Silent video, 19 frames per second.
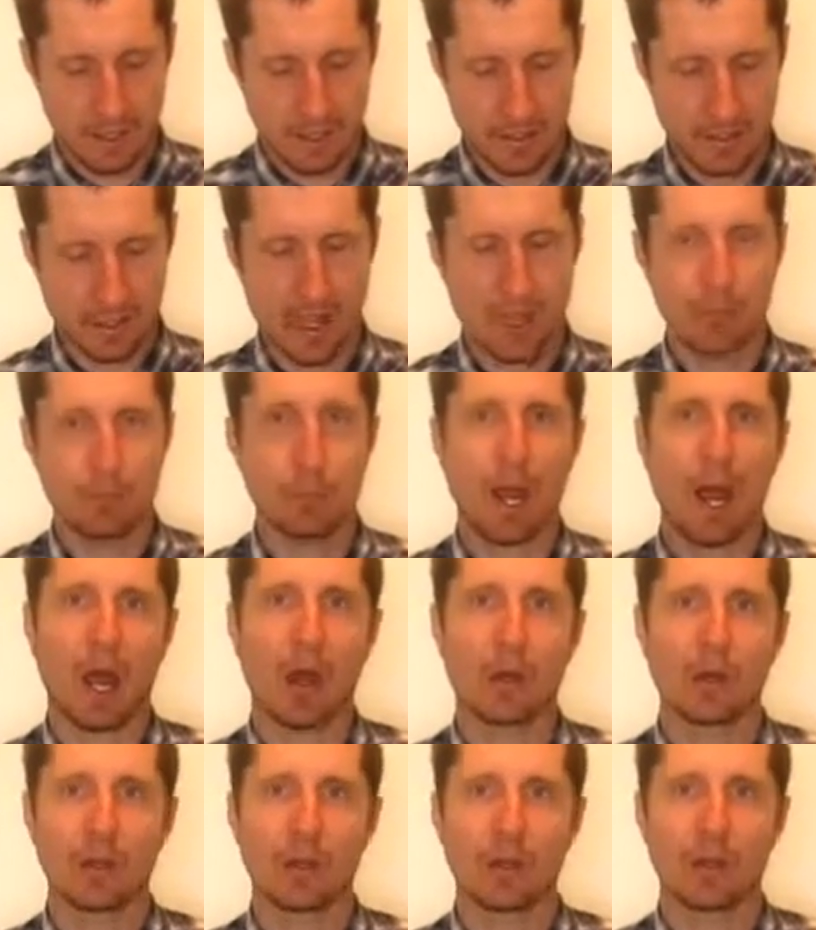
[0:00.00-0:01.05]
the
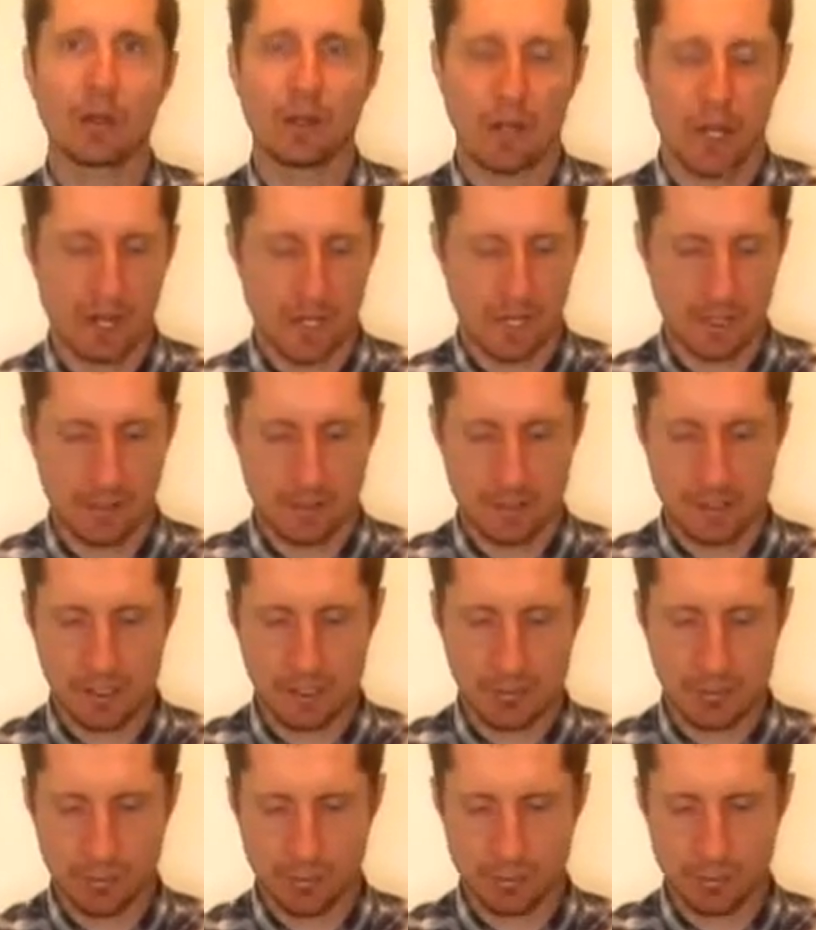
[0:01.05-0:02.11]
gunpowder and
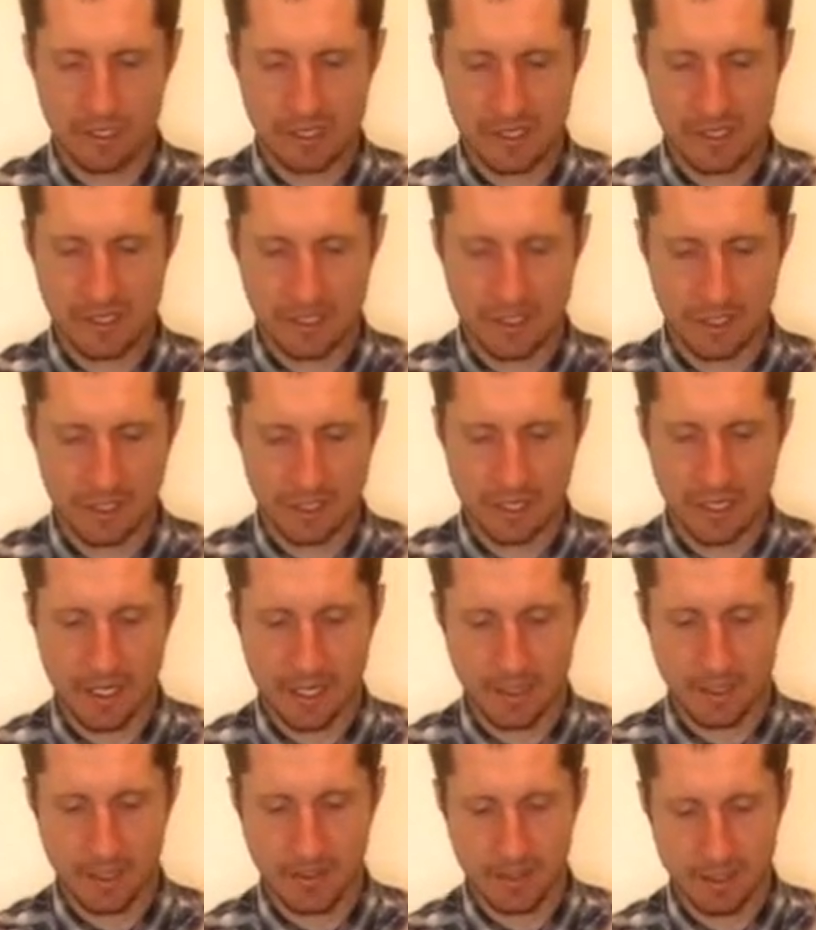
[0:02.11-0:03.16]
just little pieces of
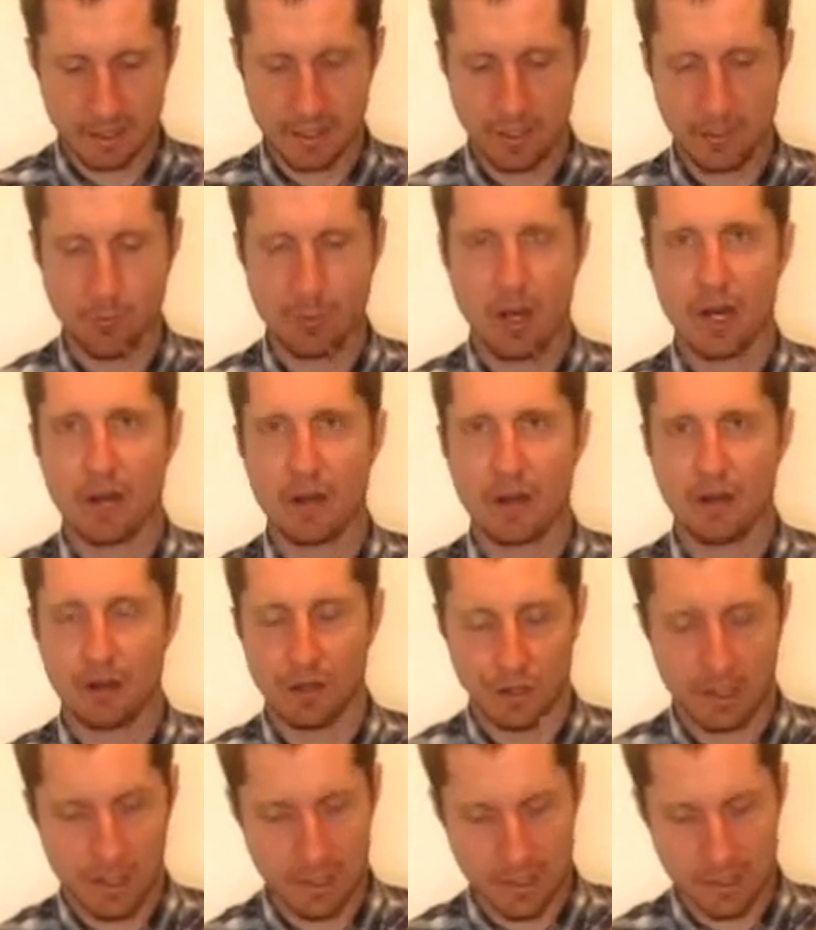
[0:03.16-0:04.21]
lead in the
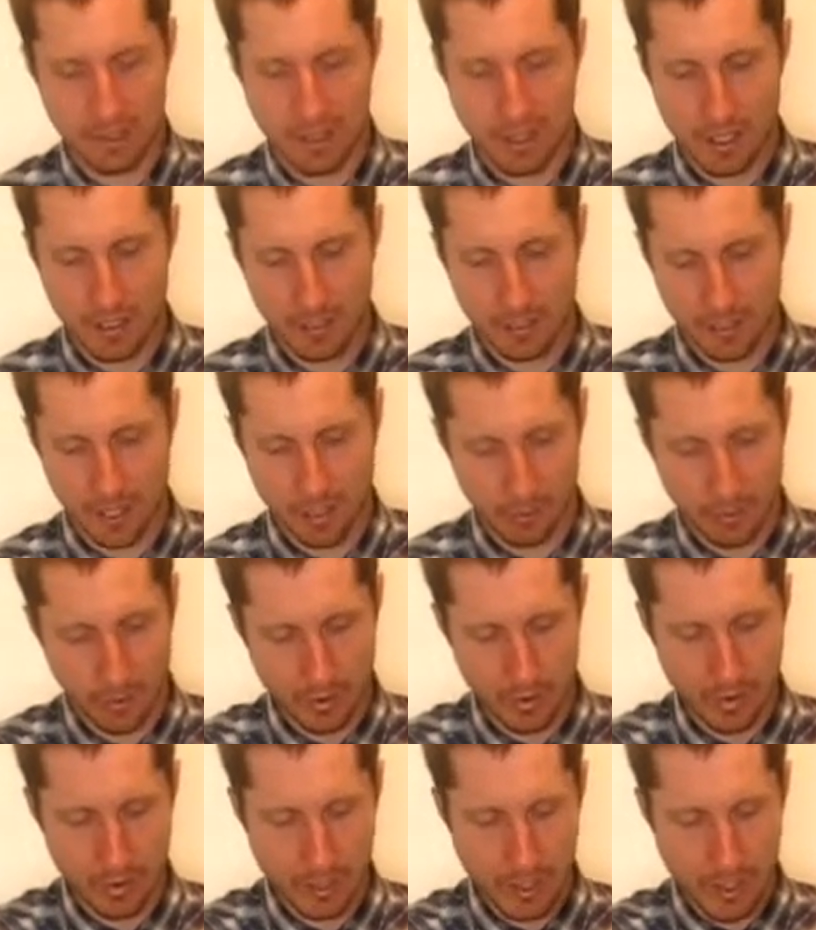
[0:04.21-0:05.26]
barrel and in the gun
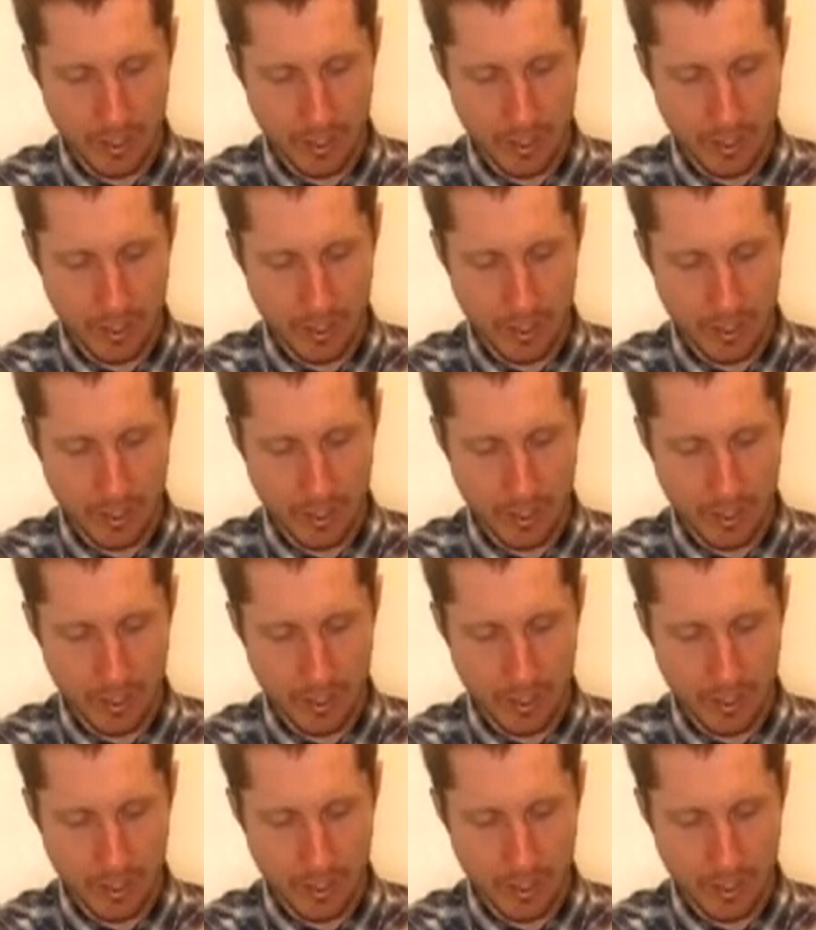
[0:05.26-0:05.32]
chamber.